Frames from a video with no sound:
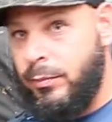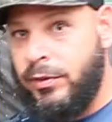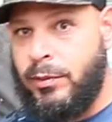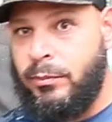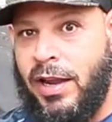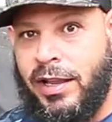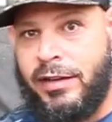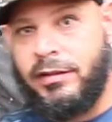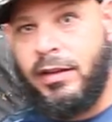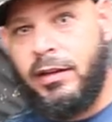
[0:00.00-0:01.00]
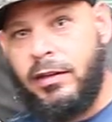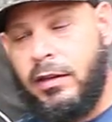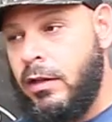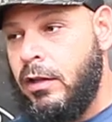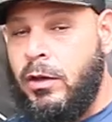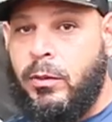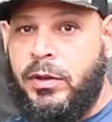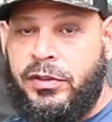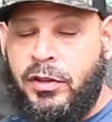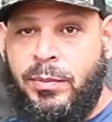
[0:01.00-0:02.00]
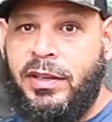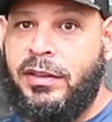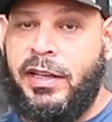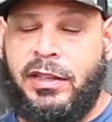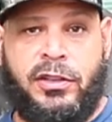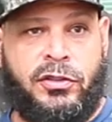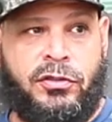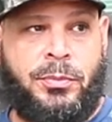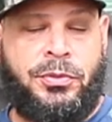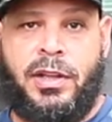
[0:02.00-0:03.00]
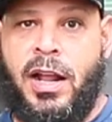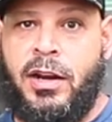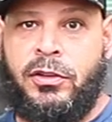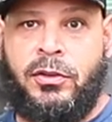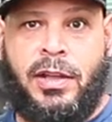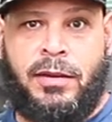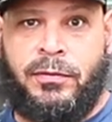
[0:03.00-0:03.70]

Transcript: put the brackets on, which there'll be a link in the description how to do that